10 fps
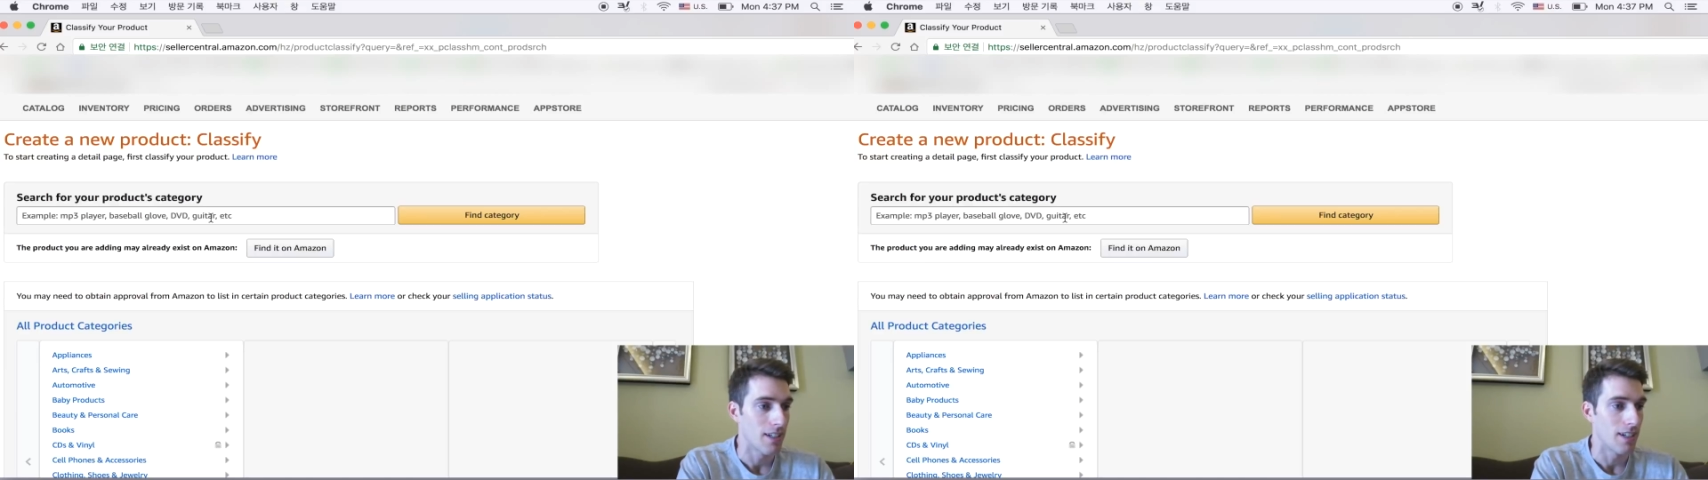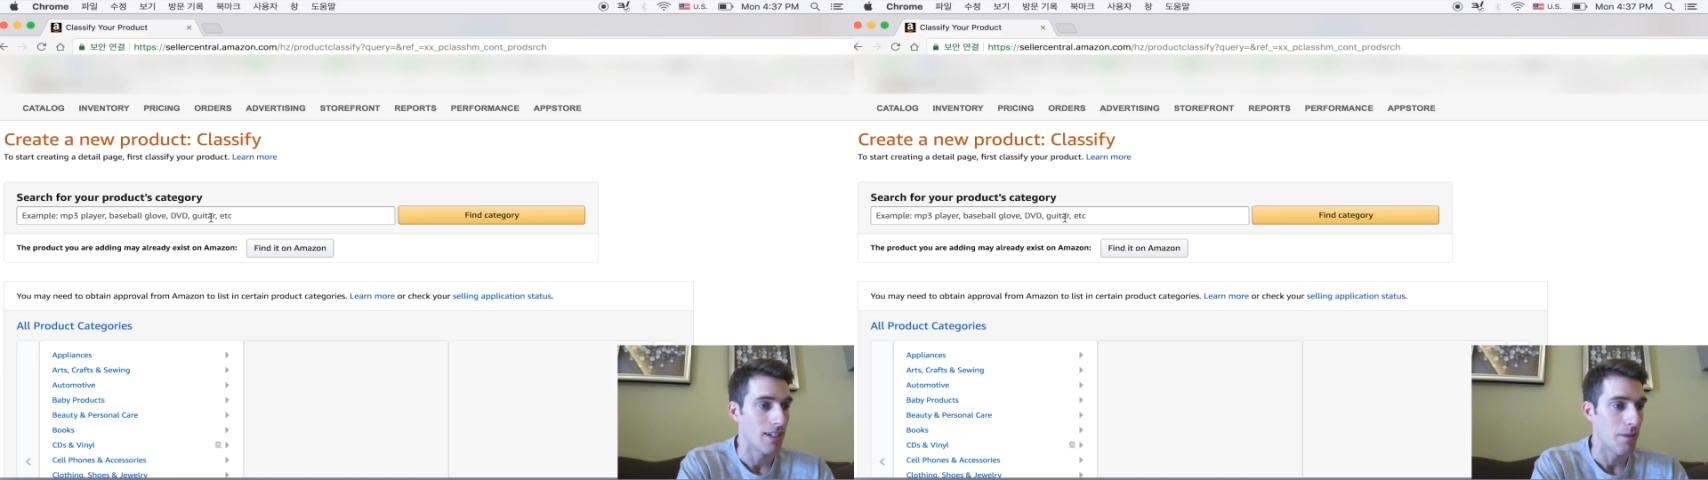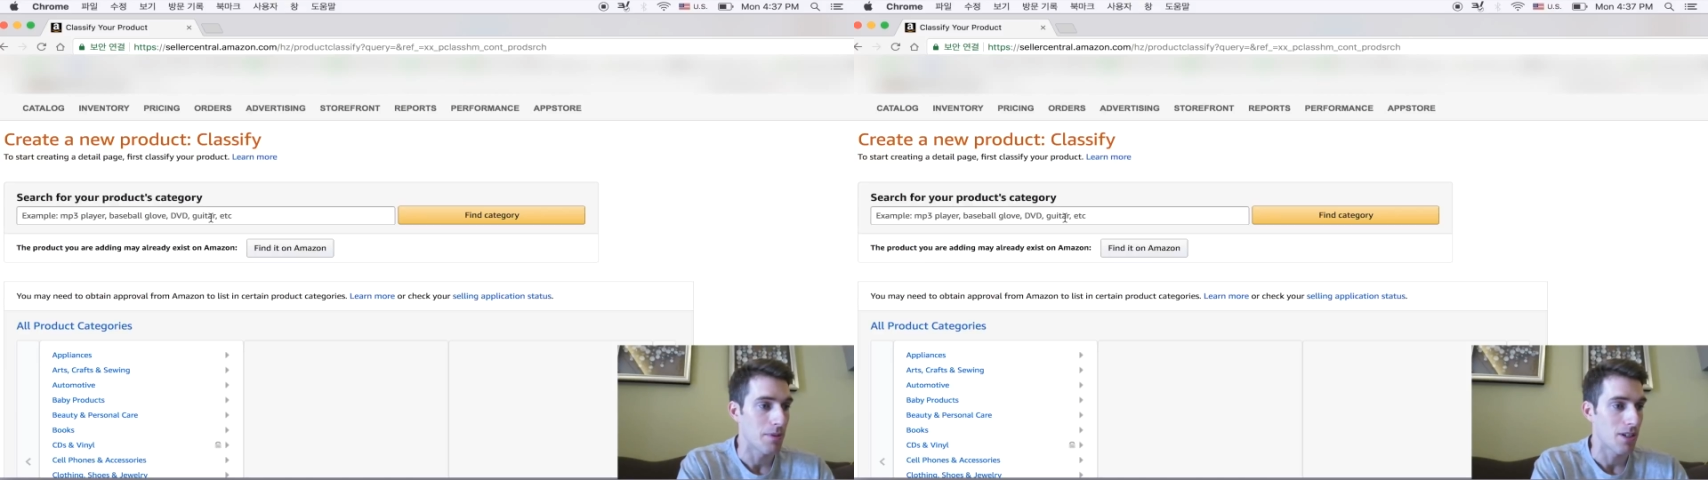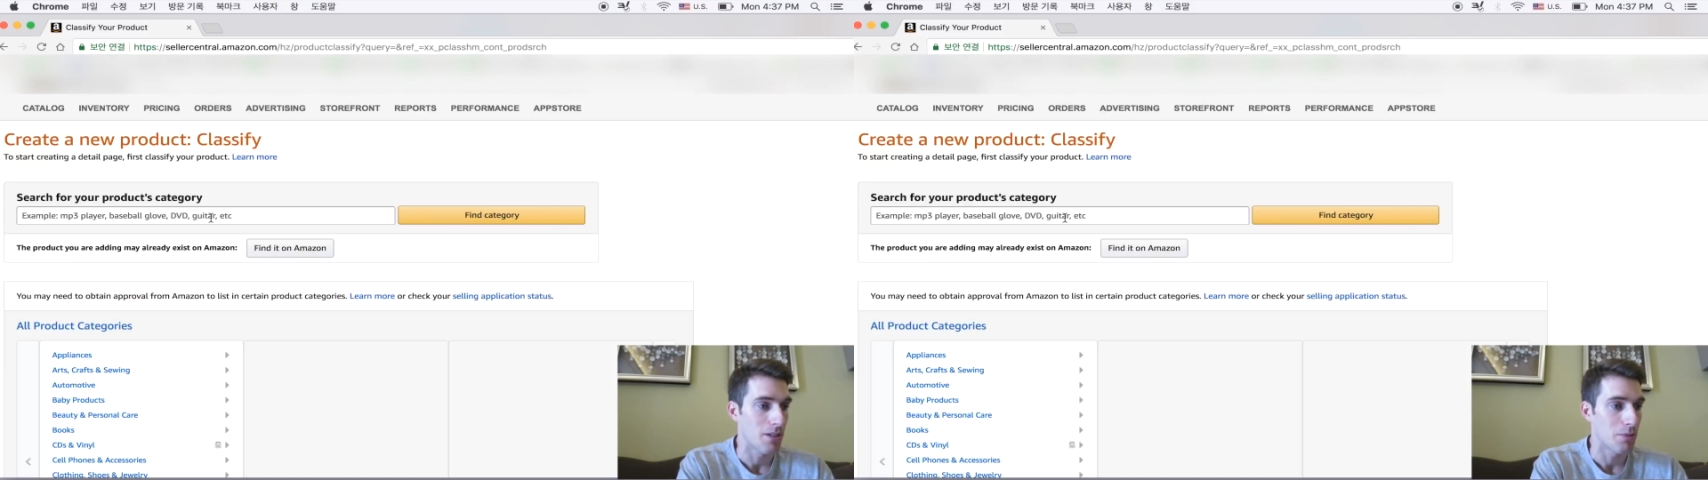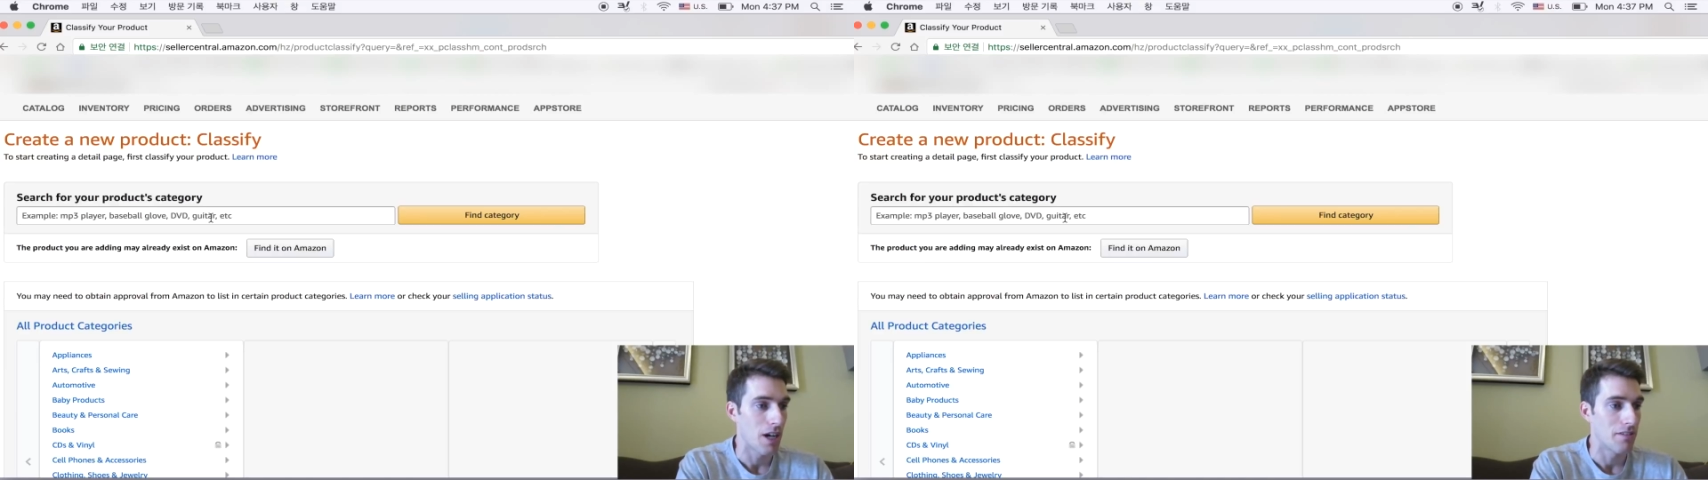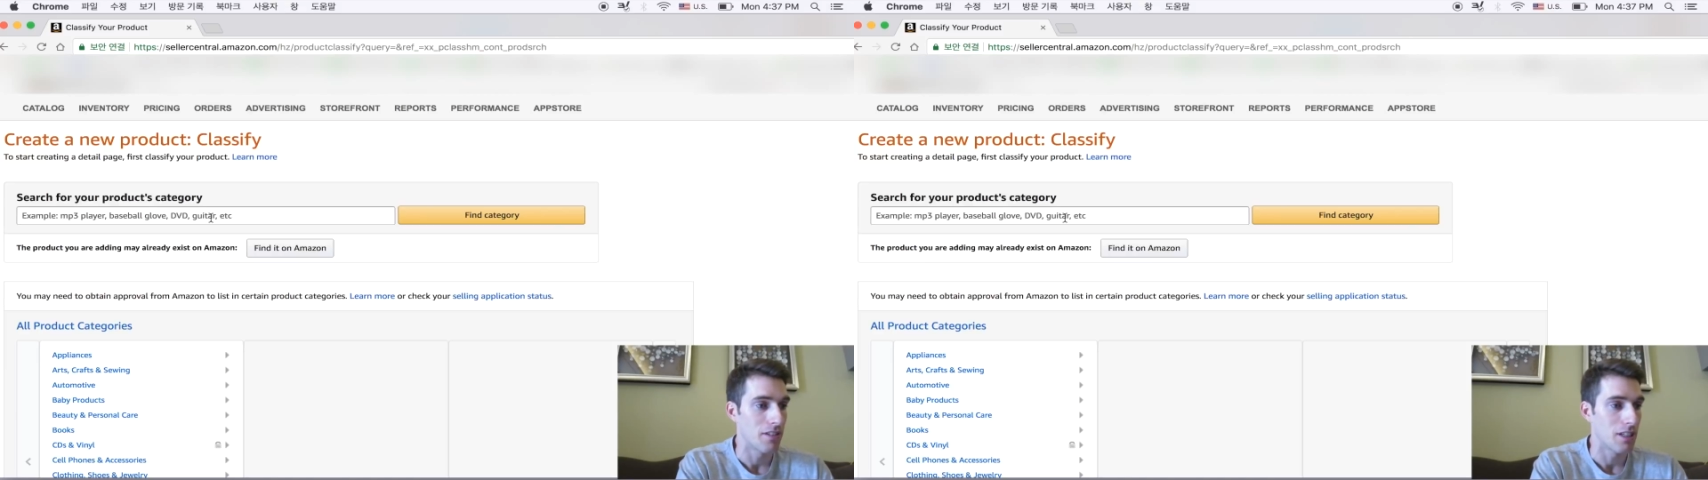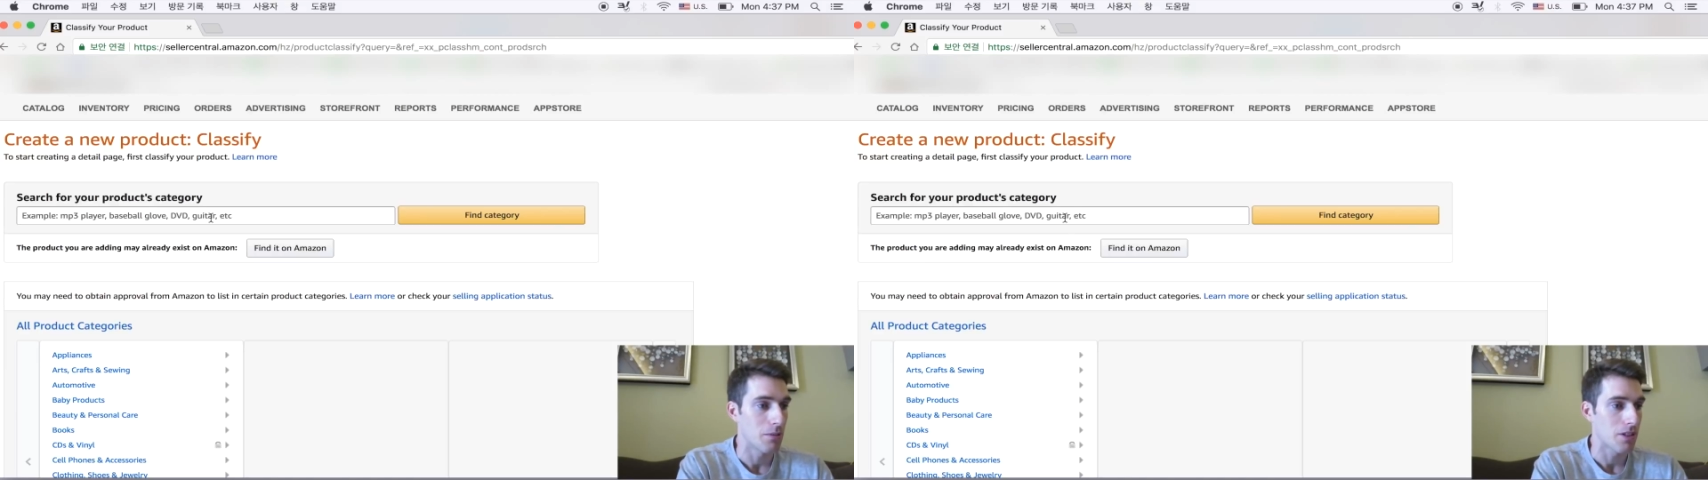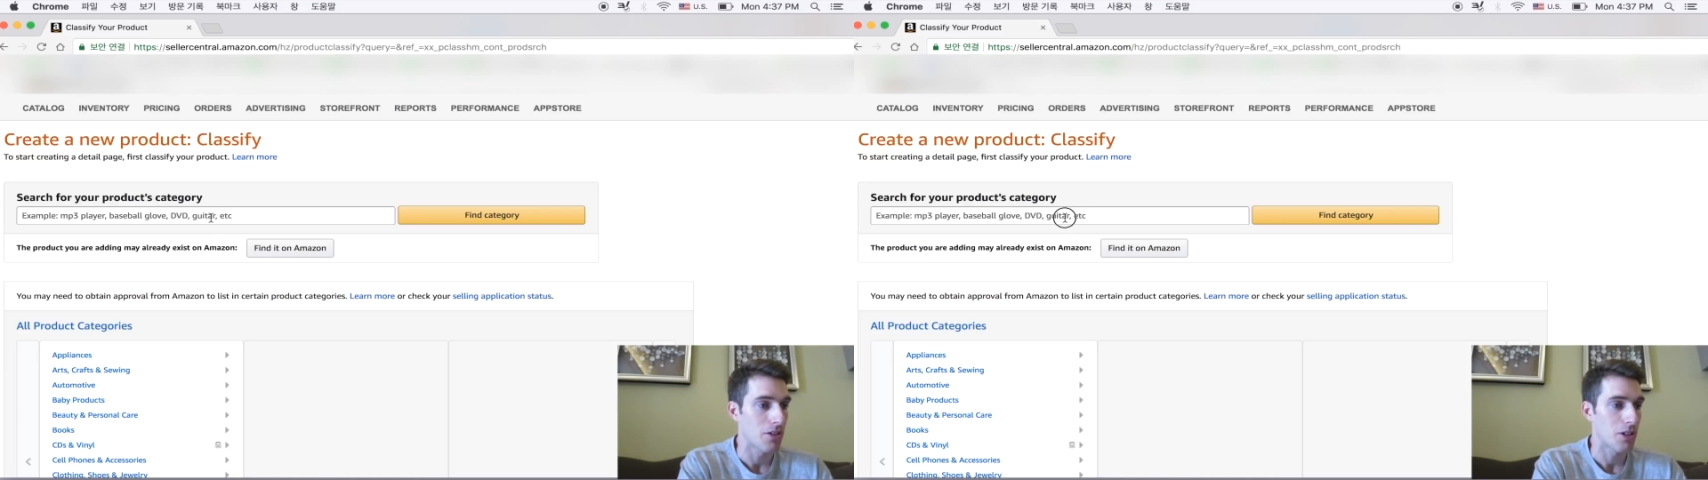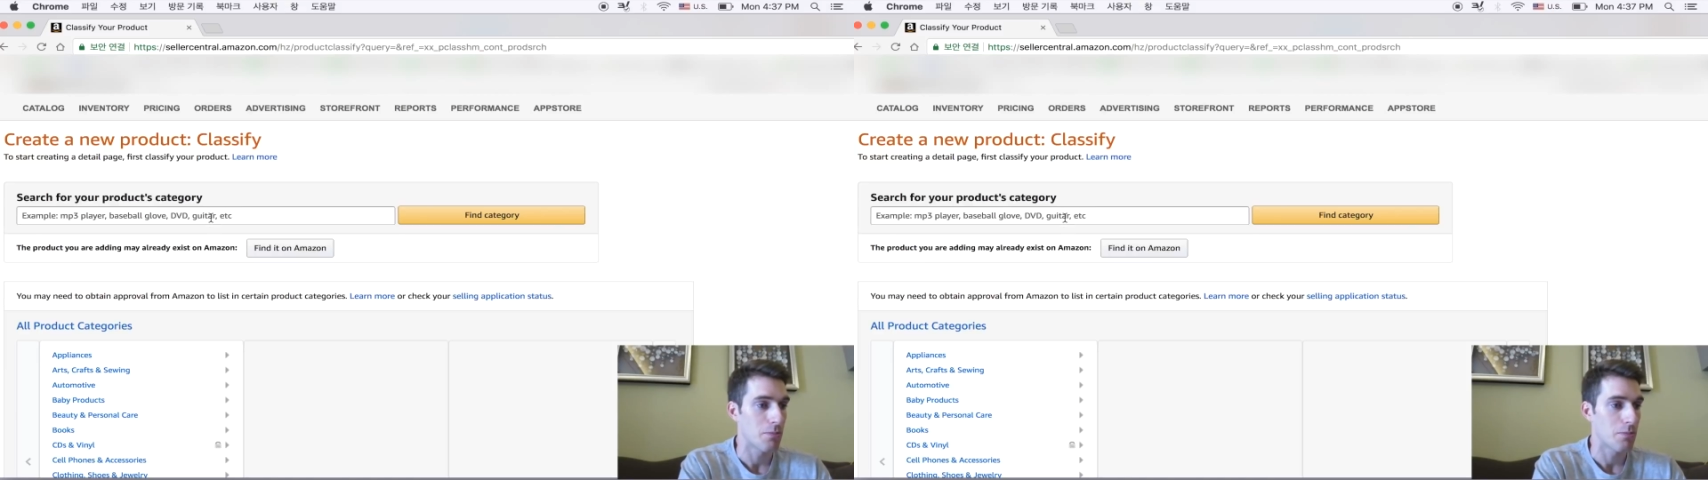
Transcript: uh, Amazon private label sellers,